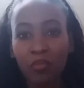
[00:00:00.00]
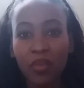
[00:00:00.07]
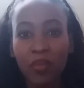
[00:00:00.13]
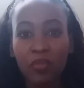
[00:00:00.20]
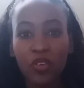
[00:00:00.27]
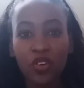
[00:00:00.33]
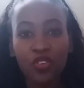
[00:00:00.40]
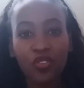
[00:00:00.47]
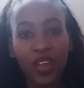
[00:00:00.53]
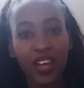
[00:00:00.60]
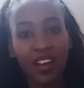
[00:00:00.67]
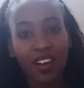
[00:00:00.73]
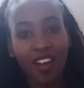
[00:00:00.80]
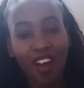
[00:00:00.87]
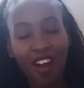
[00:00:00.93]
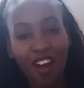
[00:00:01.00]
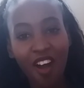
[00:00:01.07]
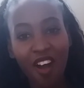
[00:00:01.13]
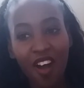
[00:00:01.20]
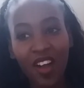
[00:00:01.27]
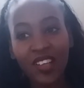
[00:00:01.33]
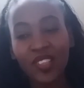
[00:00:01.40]
maybe you're great at
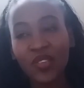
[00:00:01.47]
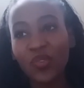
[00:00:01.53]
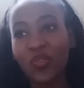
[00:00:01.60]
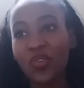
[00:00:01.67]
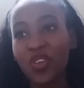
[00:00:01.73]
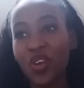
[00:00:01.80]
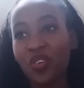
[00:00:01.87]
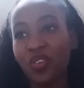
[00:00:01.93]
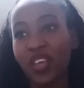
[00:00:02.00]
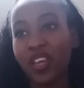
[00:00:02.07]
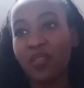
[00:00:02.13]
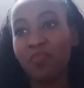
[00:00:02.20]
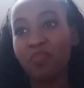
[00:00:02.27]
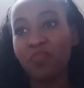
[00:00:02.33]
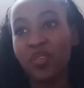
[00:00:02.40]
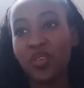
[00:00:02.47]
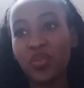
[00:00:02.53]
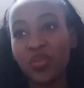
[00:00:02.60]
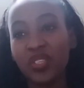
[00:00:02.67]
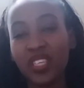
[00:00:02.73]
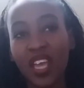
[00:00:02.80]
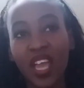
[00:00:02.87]
art, or you're great at
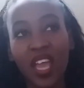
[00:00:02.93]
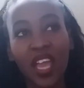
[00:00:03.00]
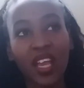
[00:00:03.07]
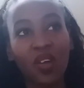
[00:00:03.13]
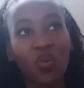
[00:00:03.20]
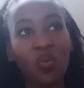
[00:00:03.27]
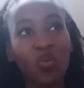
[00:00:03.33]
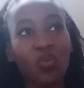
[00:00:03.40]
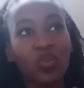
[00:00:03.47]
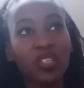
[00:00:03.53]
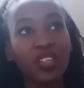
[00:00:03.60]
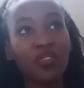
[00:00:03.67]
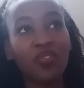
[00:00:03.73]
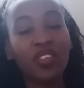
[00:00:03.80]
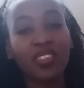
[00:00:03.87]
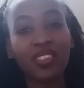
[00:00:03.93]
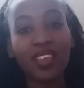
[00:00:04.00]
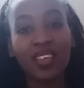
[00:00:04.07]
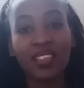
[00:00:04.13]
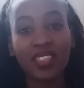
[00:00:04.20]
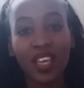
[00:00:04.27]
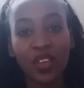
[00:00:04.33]
music, or different
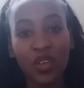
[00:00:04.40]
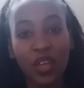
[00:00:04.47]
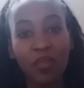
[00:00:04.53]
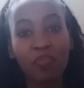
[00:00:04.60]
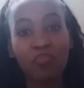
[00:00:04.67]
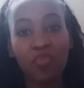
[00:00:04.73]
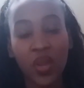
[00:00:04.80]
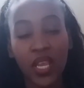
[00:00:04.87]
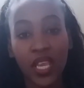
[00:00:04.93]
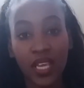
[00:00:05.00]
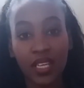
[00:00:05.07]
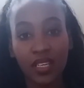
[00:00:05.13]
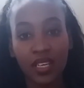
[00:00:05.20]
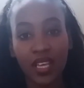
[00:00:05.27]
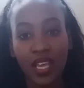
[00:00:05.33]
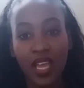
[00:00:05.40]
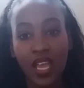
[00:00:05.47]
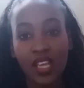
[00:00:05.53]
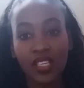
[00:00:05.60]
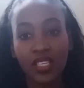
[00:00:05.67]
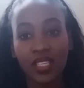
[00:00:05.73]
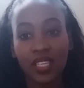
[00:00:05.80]
things that you can bring in
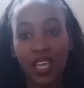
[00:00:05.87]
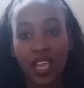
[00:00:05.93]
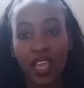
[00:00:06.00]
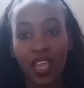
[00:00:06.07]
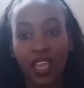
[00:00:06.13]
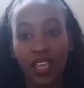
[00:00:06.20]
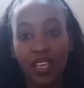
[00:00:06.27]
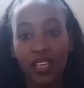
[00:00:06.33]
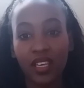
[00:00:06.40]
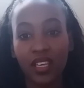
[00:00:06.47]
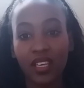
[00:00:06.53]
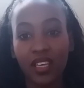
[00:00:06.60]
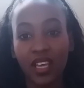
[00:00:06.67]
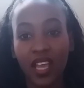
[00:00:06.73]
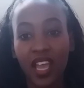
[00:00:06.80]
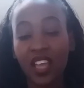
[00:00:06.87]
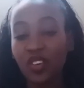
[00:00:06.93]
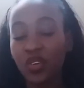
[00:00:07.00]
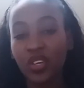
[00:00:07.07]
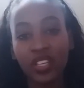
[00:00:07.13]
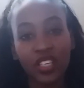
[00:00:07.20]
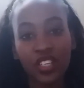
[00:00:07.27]
to say,
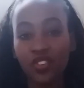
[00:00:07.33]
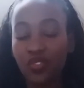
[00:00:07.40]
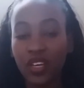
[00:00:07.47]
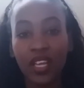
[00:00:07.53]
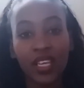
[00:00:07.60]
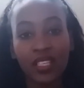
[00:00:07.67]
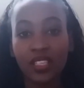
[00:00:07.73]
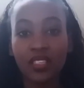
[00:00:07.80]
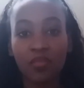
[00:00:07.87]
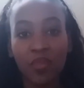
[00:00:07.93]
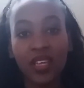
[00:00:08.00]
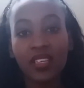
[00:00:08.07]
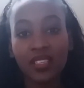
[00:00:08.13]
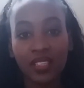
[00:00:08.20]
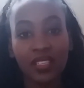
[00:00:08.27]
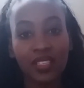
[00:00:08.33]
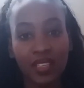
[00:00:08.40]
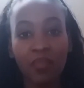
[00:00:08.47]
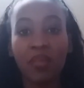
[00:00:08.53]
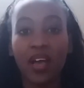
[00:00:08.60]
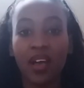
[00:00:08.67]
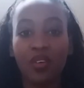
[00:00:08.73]
and you can just relate it to medicine
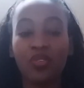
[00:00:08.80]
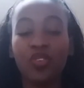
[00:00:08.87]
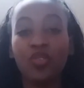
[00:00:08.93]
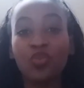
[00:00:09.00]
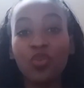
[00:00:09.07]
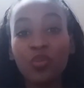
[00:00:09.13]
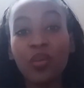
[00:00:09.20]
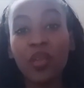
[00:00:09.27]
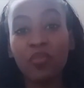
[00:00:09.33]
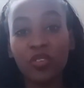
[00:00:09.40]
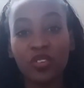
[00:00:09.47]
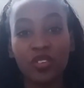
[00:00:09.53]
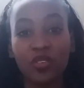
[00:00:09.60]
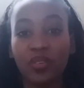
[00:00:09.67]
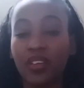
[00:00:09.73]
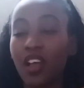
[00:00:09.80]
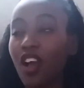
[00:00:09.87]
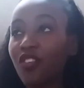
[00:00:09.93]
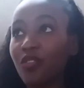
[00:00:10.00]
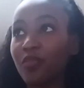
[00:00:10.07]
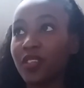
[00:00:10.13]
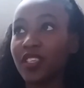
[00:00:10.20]
somehow. You will be able to do it,
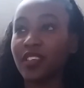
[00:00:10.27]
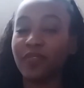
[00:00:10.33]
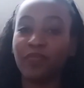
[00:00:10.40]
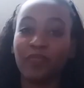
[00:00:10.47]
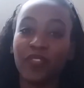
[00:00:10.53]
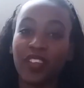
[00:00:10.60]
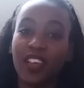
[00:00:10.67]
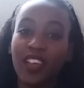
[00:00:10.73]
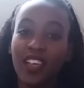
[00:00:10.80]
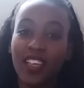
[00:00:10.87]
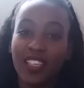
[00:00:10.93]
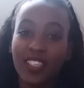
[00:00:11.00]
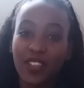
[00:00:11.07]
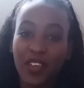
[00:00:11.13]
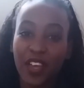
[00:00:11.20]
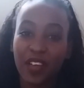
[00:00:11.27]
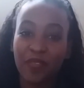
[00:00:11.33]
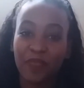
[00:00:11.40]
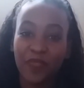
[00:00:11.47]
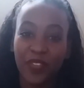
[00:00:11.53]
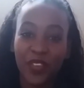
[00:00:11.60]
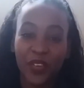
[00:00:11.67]
100%. So yeah,
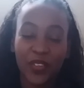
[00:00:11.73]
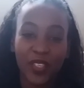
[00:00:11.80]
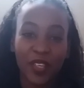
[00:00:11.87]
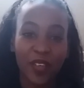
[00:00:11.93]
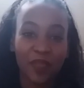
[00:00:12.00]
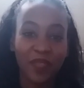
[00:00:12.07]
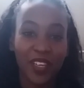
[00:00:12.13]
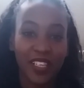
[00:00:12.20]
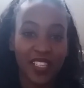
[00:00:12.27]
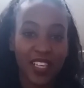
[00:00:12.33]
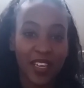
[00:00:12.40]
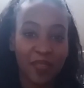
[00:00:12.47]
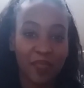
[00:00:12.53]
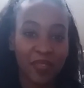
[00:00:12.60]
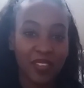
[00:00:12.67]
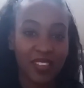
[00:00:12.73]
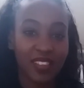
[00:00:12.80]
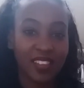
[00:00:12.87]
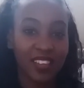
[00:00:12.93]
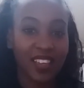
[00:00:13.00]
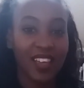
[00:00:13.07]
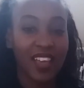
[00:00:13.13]
those are my
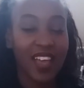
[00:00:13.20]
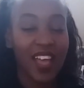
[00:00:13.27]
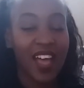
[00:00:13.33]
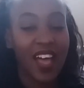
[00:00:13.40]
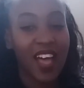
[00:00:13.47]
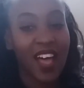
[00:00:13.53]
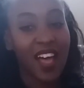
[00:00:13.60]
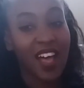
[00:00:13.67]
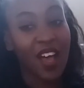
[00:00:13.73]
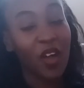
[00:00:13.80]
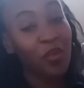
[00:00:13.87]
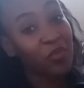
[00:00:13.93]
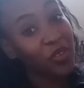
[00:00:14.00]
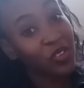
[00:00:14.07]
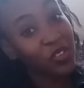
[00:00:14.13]
tips. Hope